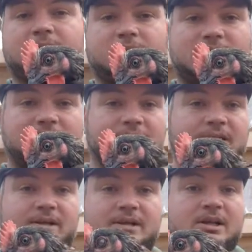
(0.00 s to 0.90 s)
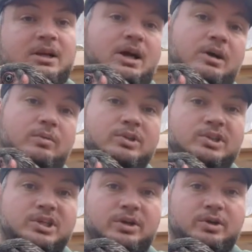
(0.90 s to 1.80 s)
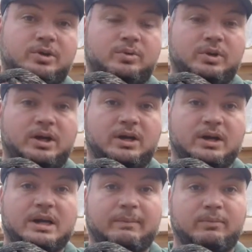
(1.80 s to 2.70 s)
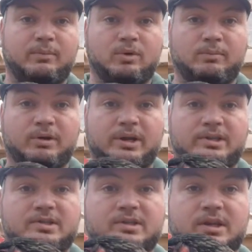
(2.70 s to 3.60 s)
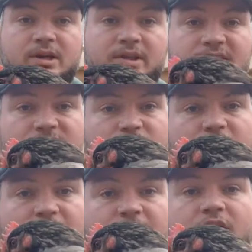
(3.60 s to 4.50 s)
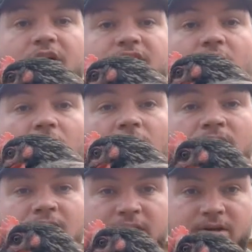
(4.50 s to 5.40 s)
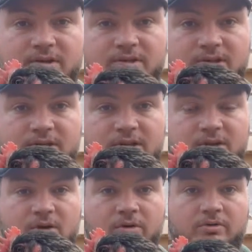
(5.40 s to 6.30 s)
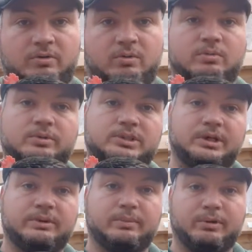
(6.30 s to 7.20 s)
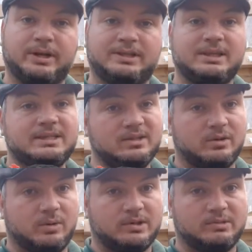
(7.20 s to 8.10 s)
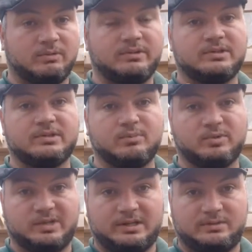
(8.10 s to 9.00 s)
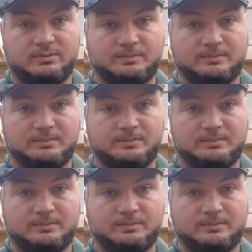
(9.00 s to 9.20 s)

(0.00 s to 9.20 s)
Okay, we'll just show you a couple more breeds. This is quite an obvious cockerel. We'll show you a breed that isn't quite so obvious, it's more subtle.